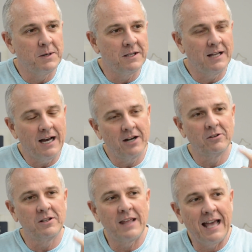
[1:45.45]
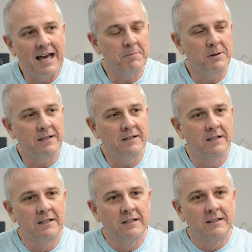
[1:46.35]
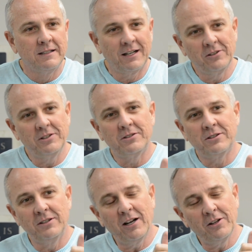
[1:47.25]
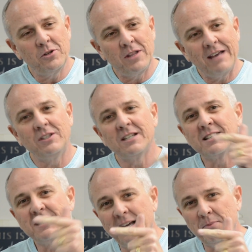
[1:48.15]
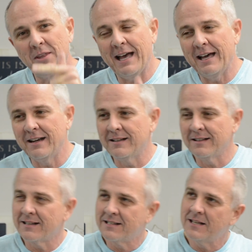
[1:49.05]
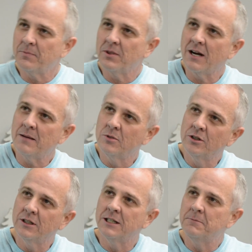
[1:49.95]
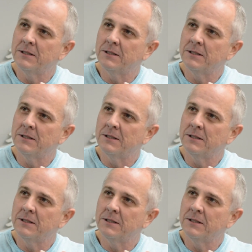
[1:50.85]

But not only that, but not only not only do they have to accept that and accept that I'm good,